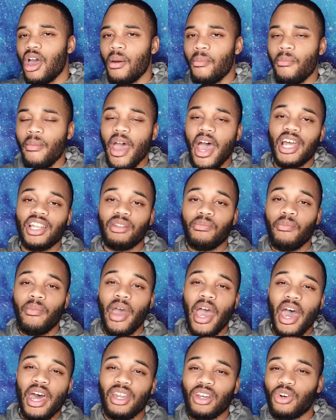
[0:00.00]

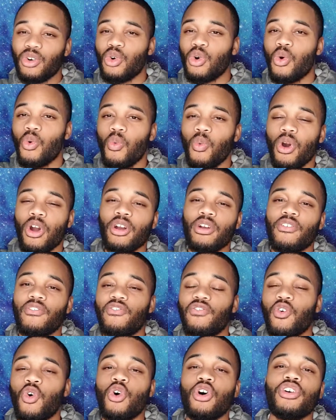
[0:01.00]
mathematical work
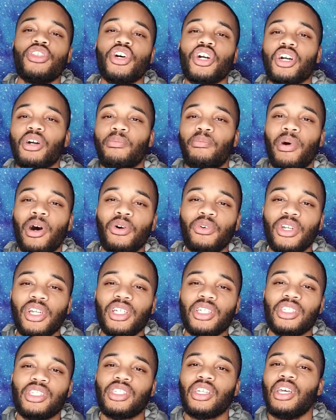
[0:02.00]
for the
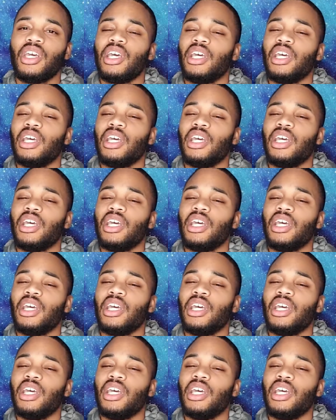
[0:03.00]
components